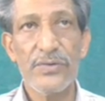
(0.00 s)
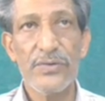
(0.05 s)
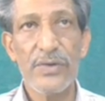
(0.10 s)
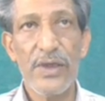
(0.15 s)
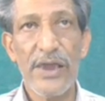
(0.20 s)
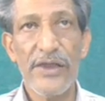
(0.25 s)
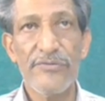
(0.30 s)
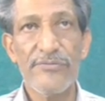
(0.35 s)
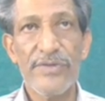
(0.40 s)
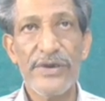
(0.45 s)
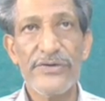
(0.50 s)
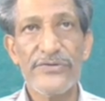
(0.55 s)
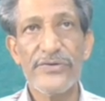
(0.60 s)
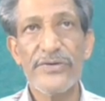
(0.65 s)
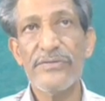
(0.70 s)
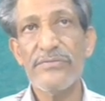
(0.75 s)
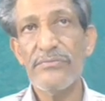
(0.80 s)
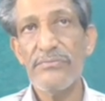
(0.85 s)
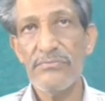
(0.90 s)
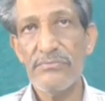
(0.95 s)
have
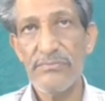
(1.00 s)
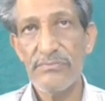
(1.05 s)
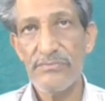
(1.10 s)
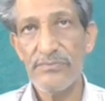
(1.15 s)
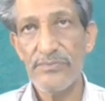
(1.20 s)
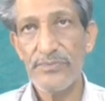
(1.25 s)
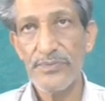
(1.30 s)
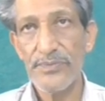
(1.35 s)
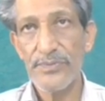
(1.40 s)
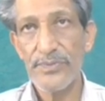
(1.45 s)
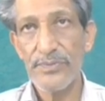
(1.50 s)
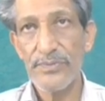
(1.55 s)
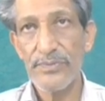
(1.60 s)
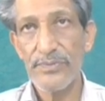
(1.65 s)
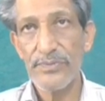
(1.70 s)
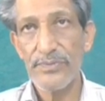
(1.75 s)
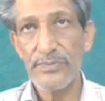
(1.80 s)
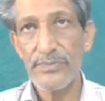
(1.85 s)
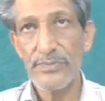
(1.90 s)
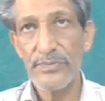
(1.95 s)
mentioned
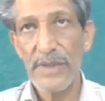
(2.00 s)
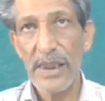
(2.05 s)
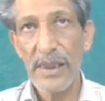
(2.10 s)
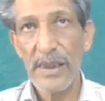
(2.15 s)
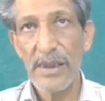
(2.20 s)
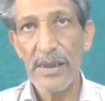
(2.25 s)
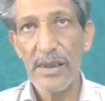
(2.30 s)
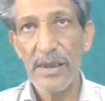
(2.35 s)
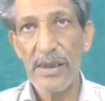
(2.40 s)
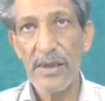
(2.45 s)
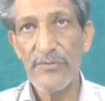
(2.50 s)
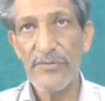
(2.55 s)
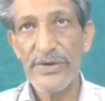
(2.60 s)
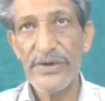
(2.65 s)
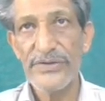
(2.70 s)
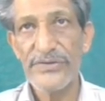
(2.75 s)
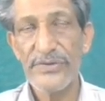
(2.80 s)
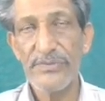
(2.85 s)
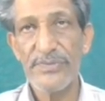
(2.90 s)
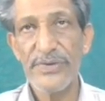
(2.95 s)
A
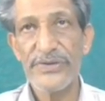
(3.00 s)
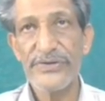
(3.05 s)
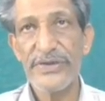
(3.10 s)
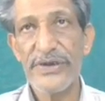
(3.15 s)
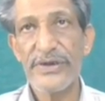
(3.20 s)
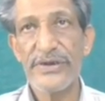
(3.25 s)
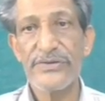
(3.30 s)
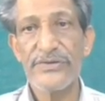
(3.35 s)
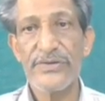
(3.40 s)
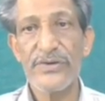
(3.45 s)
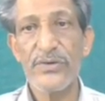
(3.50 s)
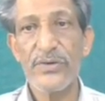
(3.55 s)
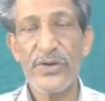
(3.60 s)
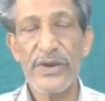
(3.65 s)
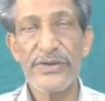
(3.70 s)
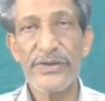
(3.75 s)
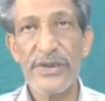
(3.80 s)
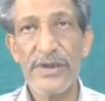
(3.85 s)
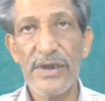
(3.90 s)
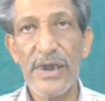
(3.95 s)
very simple sentence. You look
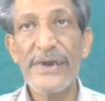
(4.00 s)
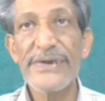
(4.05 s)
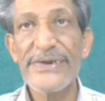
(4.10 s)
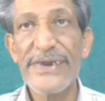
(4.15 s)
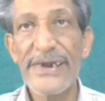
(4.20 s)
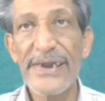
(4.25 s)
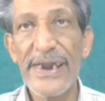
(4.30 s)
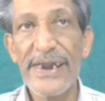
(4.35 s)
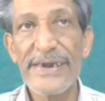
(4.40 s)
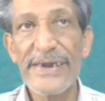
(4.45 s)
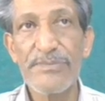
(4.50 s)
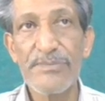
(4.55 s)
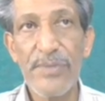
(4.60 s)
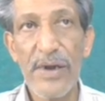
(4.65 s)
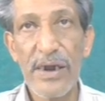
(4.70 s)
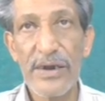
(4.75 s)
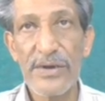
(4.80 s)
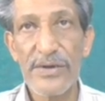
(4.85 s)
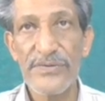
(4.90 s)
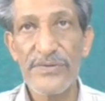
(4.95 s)
at the underlying
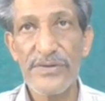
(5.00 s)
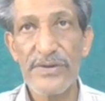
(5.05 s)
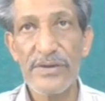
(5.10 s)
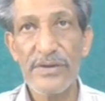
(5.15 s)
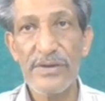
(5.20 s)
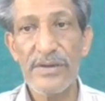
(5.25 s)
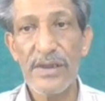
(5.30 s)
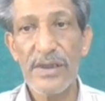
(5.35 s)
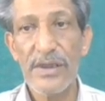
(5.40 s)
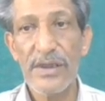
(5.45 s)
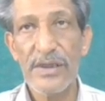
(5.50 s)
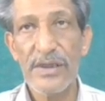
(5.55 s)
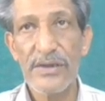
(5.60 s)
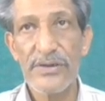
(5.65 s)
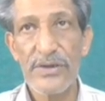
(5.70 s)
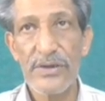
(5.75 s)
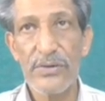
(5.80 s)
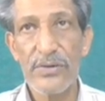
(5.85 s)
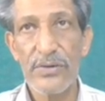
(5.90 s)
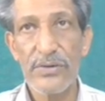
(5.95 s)
part of the
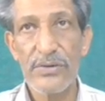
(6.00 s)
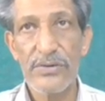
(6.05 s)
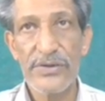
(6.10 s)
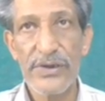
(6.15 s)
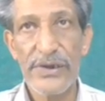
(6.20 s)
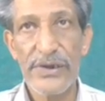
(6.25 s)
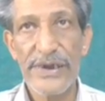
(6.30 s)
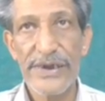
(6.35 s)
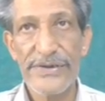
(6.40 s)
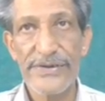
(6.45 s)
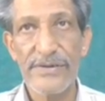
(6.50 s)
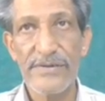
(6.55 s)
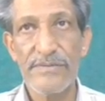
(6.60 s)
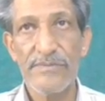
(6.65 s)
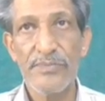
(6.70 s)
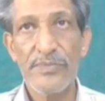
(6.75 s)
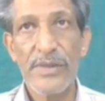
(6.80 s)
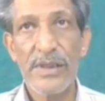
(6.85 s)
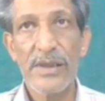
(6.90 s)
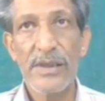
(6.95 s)
letter.
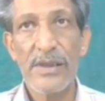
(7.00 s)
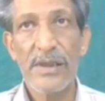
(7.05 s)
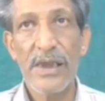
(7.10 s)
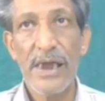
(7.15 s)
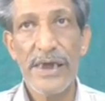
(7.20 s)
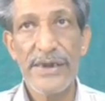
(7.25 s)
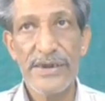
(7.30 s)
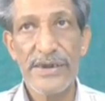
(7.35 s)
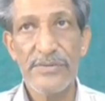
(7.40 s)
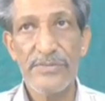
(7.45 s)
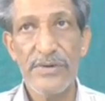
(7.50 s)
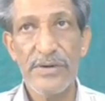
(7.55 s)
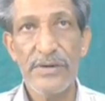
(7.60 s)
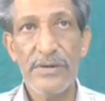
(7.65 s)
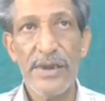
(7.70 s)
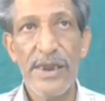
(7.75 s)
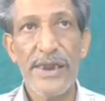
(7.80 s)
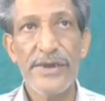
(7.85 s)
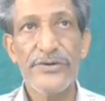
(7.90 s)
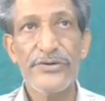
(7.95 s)

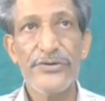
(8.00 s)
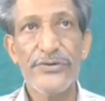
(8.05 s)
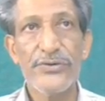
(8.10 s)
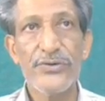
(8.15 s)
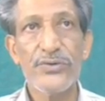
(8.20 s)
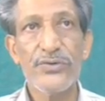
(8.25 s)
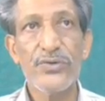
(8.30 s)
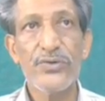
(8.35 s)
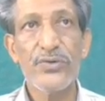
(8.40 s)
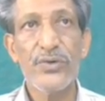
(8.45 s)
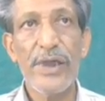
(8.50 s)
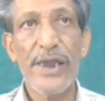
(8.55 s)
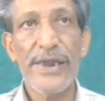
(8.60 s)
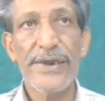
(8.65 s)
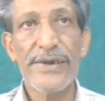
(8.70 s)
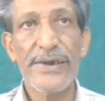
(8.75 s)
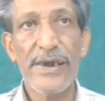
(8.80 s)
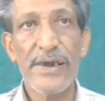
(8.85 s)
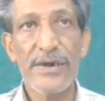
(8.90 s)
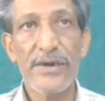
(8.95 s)
Unable and due to
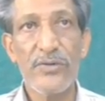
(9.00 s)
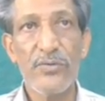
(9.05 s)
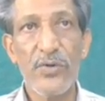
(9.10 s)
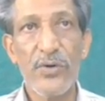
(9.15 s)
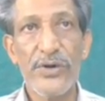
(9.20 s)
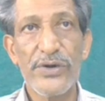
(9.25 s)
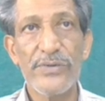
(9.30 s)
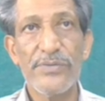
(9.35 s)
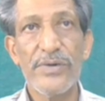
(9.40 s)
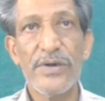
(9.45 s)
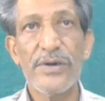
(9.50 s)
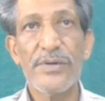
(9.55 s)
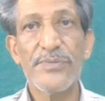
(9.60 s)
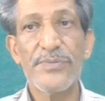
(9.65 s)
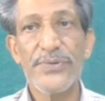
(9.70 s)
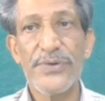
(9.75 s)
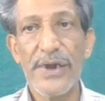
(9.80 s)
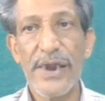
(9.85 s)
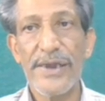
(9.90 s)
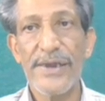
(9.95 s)
an unavoidable
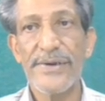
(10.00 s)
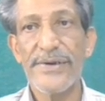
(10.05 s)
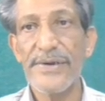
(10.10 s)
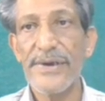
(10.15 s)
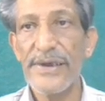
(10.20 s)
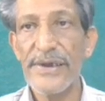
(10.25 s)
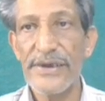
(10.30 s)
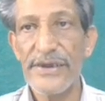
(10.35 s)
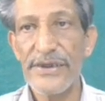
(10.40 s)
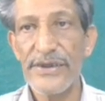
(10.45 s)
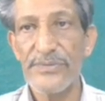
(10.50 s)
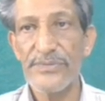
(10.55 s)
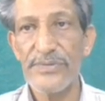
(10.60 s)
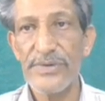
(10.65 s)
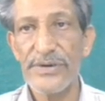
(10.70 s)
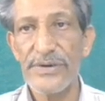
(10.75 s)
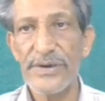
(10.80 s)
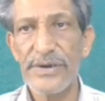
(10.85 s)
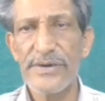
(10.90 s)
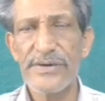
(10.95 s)
prior
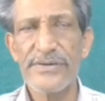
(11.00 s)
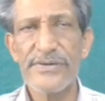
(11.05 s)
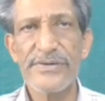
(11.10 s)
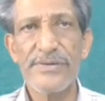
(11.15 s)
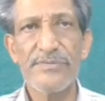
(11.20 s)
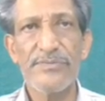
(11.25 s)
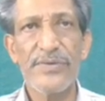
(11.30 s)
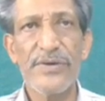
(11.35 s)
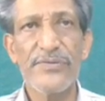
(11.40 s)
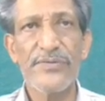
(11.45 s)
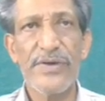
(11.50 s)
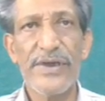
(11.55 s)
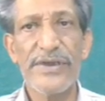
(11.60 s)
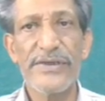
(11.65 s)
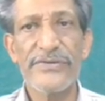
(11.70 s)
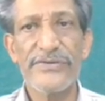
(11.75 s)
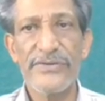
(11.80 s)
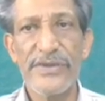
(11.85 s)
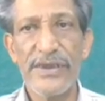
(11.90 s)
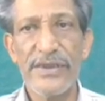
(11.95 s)
engagement. It
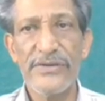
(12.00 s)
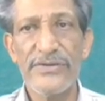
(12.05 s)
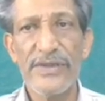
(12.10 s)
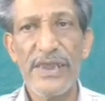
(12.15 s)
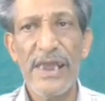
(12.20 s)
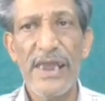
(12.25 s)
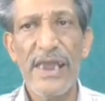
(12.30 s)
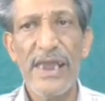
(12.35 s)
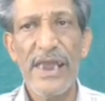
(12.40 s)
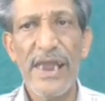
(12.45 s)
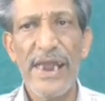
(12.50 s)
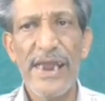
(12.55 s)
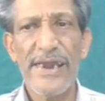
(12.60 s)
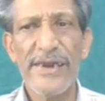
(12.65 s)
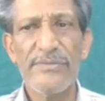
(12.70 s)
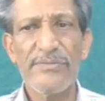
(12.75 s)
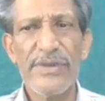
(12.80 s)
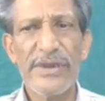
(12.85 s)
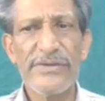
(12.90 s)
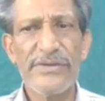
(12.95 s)
simplifies things
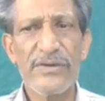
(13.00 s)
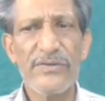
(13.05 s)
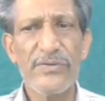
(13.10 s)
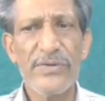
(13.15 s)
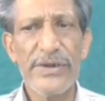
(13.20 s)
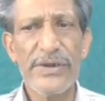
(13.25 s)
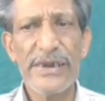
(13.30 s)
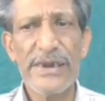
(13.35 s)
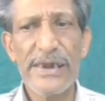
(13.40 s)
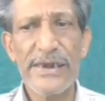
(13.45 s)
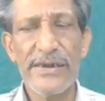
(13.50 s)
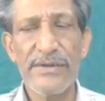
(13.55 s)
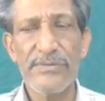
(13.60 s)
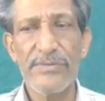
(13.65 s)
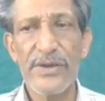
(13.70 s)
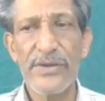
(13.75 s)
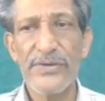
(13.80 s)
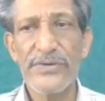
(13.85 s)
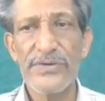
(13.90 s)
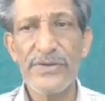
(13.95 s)
and makes it very clear
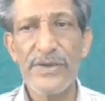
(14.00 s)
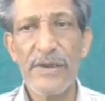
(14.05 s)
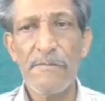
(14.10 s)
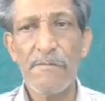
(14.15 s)
because